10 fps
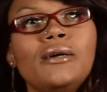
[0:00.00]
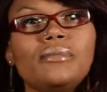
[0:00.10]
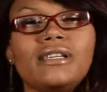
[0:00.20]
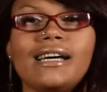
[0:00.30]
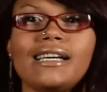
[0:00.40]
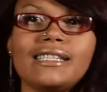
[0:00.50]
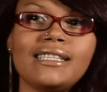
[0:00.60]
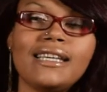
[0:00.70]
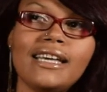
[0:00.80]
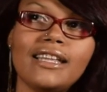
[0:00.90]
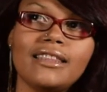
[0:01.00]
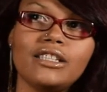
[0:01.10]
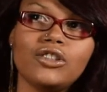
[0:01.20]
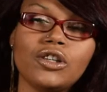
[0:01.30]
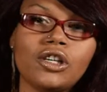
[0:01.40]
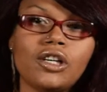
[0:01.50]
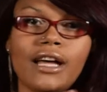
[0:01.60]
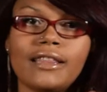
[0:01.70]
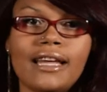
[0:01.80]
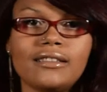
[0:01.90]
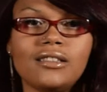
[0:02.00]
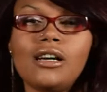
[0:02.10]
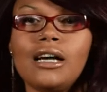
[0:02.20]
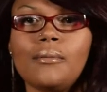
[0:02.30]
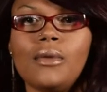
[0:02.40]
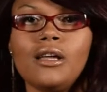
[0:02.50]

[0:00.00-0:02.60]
because they took, at that time,